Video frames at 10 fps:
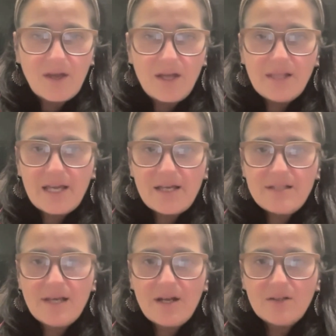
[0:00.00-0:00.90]
And like I
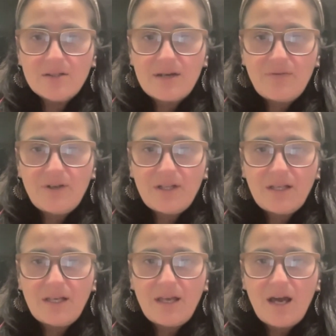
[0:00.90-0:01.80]
said, I'll
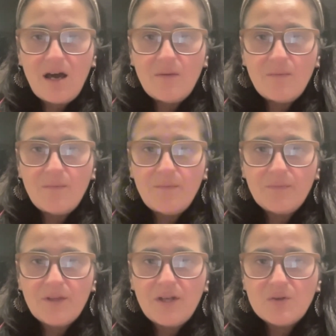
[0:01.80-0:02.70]
definitely,
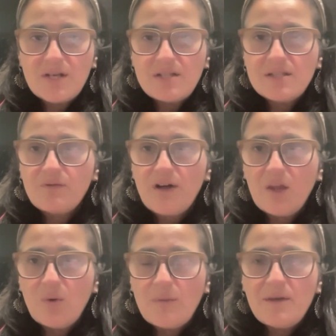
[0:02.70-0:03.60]
send a
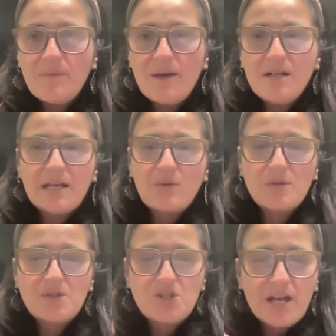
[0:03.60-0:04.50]
follow-up email, like
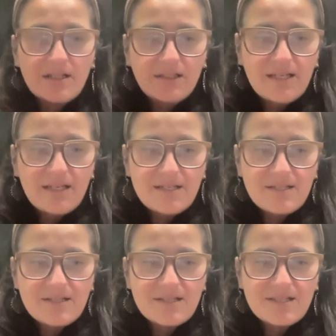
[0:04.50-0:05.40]
with
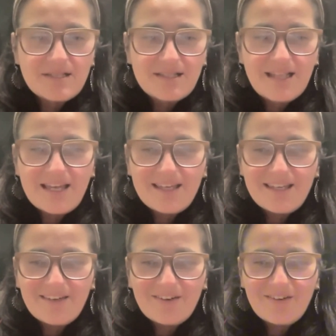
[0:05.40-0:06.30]
checklists. Thank
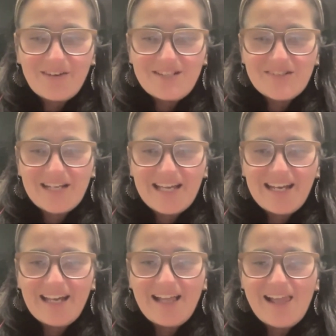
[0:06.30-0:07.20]
you,
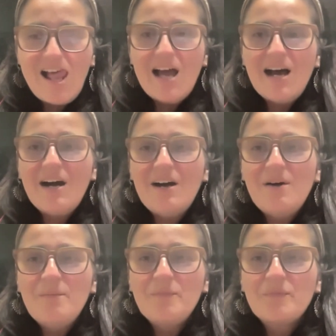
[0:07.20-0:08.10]
Adriana.
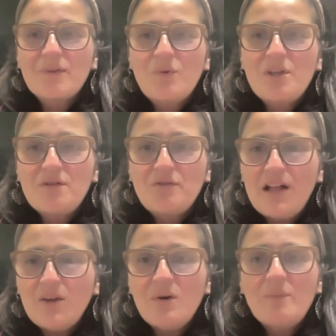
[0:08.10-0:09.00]
With a
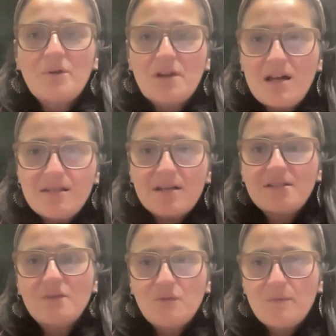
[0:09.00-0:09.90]
follow-up with
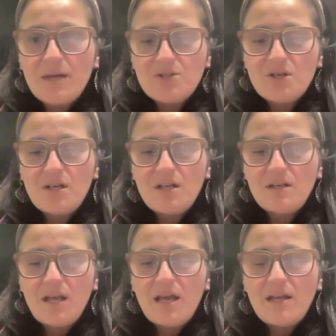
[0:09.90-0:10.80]
contact
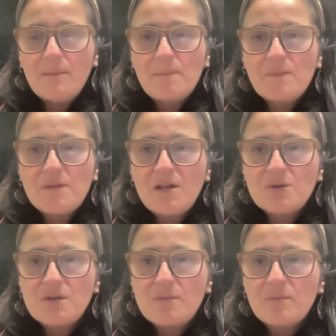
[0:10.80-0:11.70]
information and
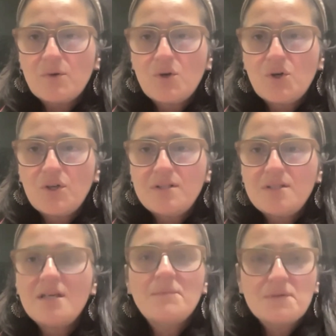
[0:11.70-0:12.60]
some good
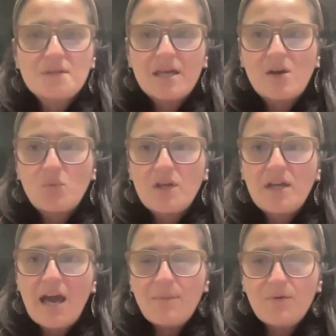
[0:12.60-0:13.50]
tips, like a
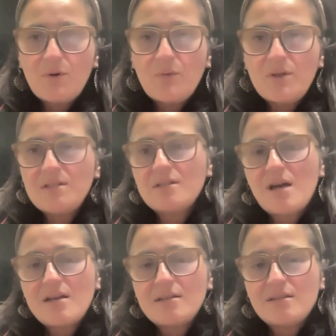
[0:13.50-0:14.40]
recap of what we
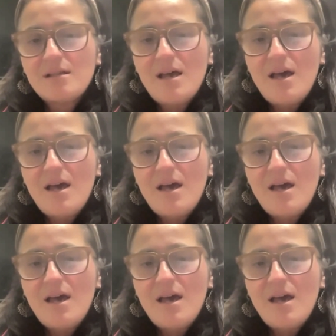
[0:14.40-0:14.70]
discussed.